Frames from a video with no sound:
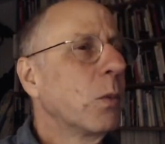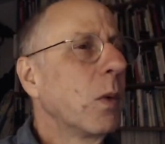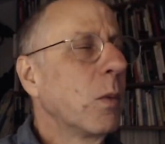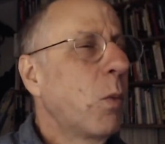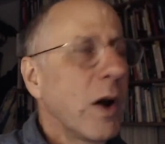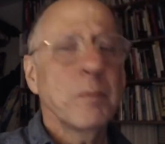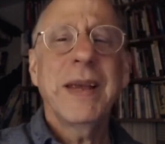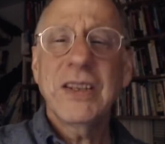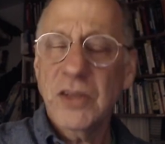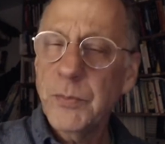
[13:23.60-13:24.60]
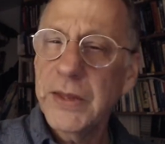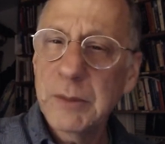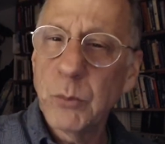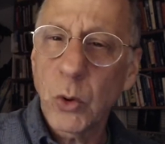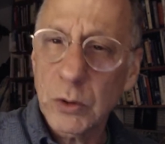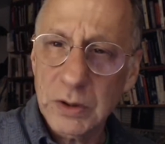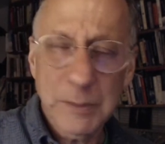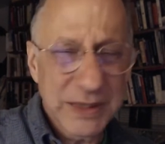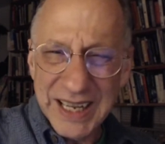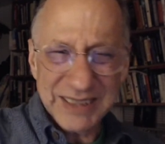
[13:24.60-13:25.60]
What makes something moral? I
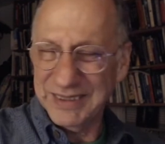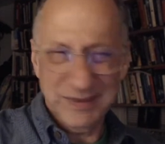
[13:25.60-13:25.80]
mean, not